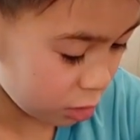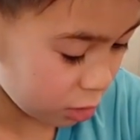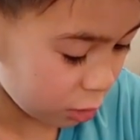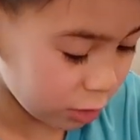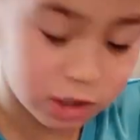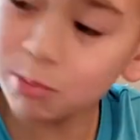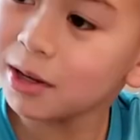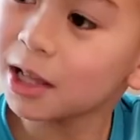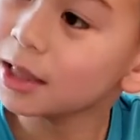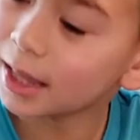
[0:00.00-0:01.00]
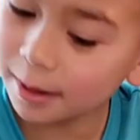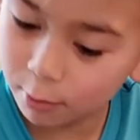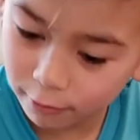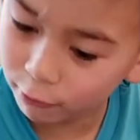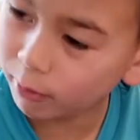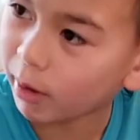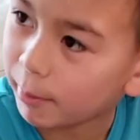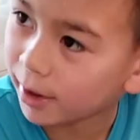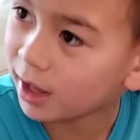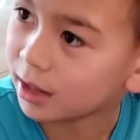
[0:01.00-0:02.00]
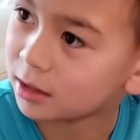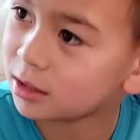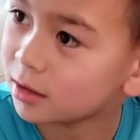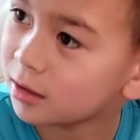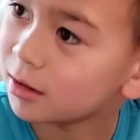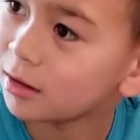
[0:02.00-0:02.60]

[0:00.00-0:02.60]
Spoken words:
We should make a label for my pants.